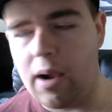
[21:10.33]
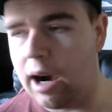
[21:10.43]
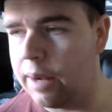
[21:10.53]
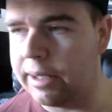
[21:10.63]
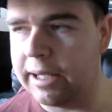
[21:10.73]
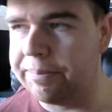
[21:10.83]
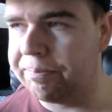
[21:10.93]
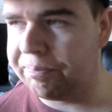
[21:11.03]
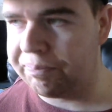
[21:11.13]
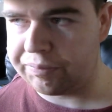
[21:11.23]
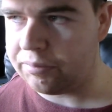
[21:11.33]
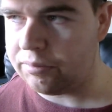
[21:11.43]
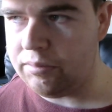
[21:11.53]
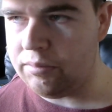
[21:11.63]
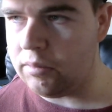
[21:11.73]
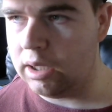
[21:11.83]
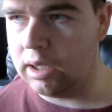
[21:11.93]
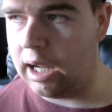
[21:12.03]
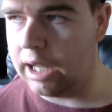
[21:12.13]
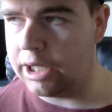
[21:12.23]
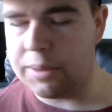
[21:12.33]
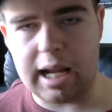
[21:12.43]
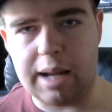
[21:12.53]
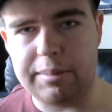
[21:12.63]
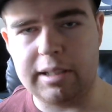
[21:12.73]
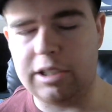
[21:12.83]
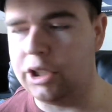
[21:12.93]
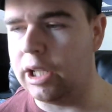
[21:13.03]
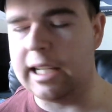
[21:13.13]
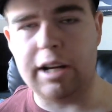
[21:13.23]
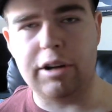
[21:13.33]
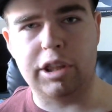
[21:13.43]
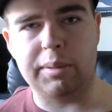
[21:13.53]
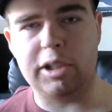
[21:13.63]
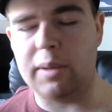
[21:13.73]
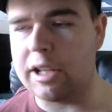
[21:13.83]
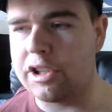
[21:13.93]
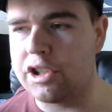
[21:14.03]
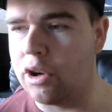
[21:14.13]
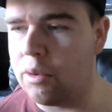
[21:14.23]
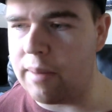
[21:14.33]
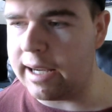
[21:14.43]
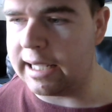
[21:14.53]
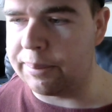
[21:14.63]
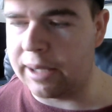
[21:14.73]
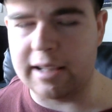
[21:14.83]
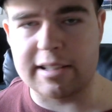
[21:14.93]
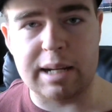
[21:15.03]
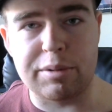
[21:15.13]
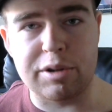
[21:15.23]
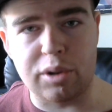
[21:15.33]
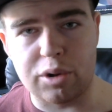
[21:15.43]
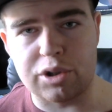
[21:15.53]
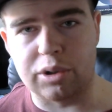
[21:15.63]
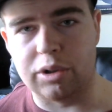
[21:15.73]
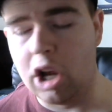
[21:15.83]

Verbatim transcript: I mean, you. Ha I mean, in Halo three, you had so many playlists that were social.